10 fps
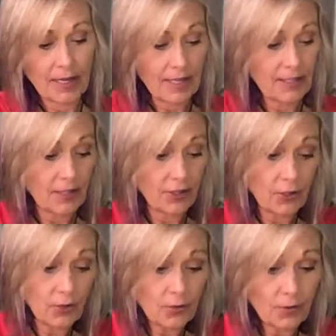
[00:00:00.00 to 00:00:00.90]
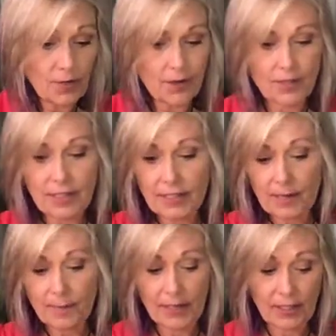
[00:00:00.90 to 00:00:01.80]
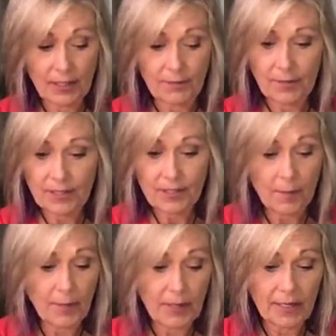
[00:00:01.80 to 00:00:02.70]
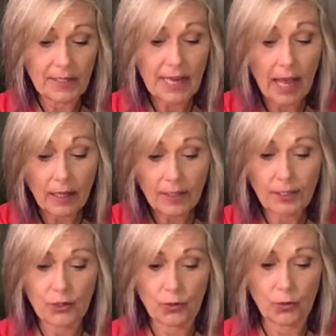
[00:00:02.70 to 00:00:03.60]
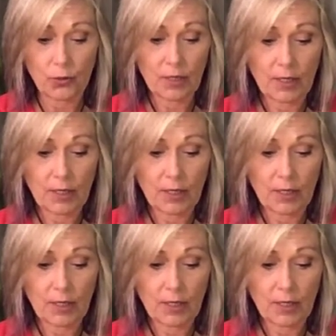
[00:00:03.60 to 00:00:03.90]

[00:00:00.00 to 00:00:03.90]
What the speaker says: Is it you or is it somebody telling you